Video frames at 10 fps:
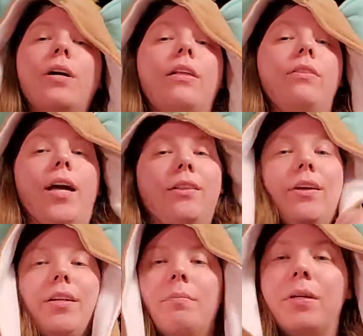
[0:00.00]
I I
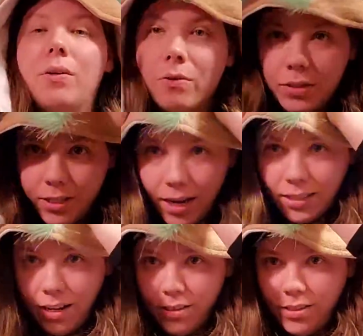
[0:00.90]
like it being
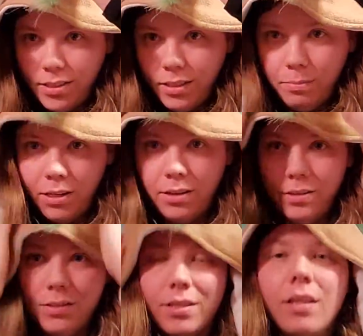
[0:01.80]
oversized honestly
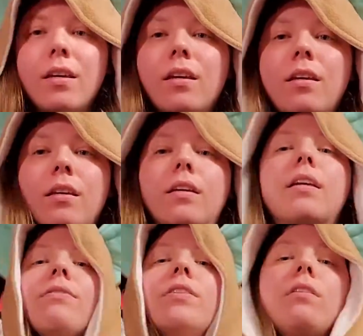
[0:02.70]
because it
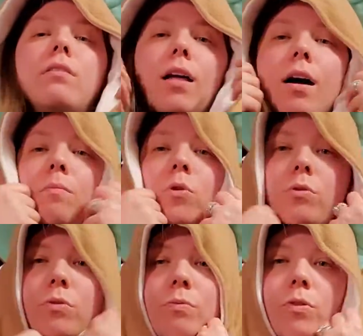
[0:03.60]
gives it a lot more
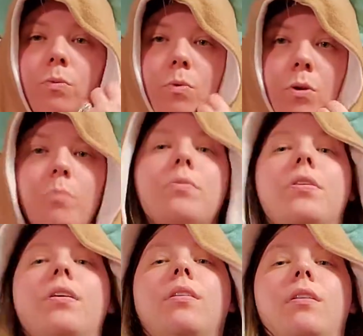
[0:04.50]
room for
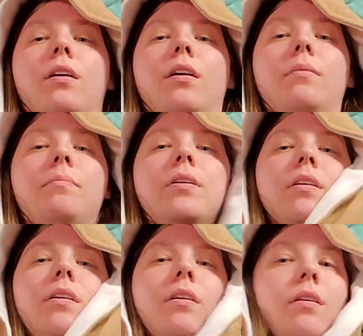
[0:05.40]
warmth. Um,
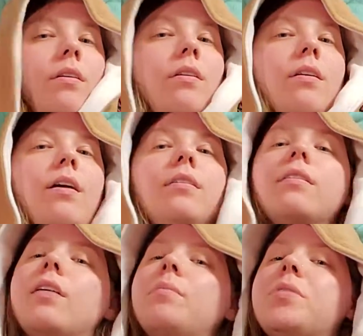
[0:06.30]

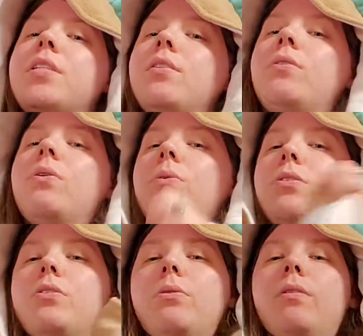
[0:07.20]
I'm still
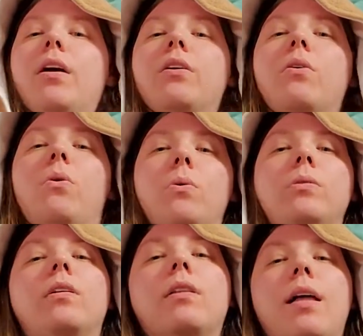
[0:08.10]
going to a lot of
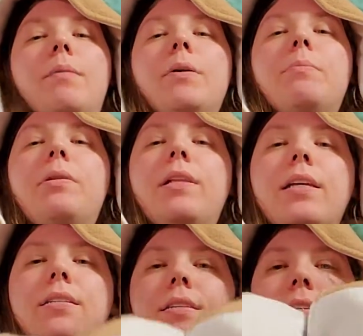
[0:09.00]
cold climate
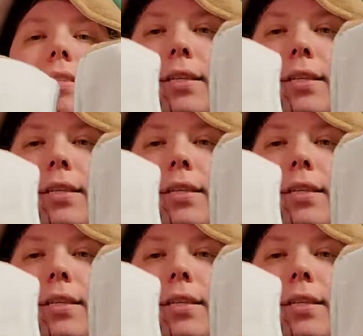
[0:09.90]
places.